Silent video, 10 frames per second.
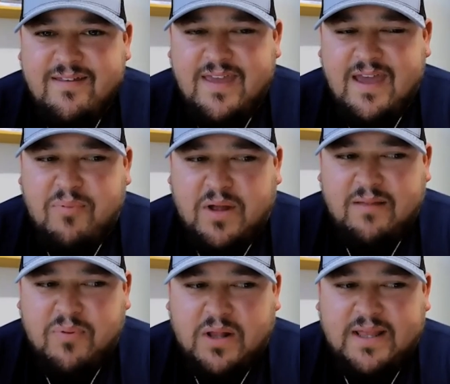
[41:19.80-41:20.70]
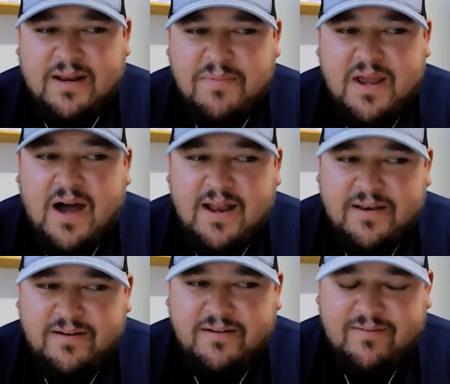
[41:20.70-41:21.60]
Yeah, probably going to be
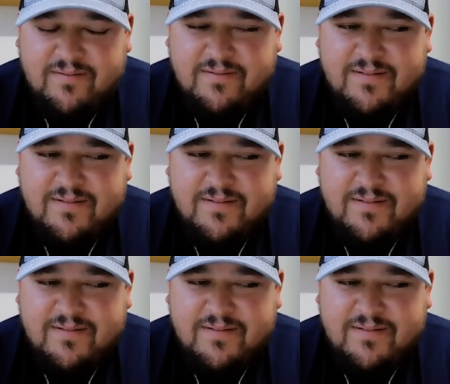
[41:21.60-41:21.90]
hot too.